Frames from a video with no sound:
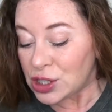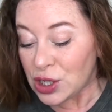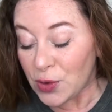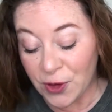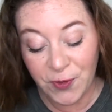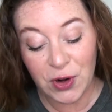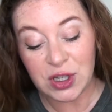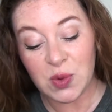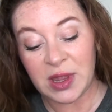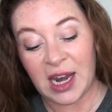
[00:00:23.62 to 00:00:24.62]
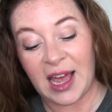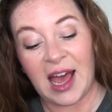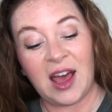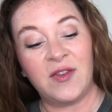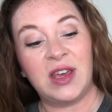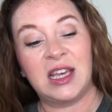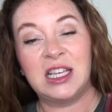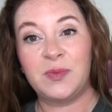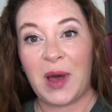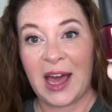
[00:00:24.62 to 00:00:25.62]
So the first one that I have
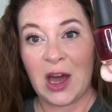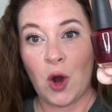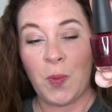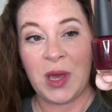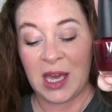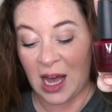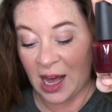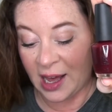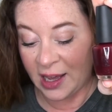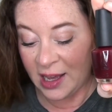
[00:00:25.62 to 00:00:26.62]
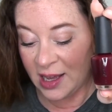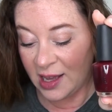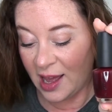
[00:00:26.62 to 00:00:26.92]
is by OPI,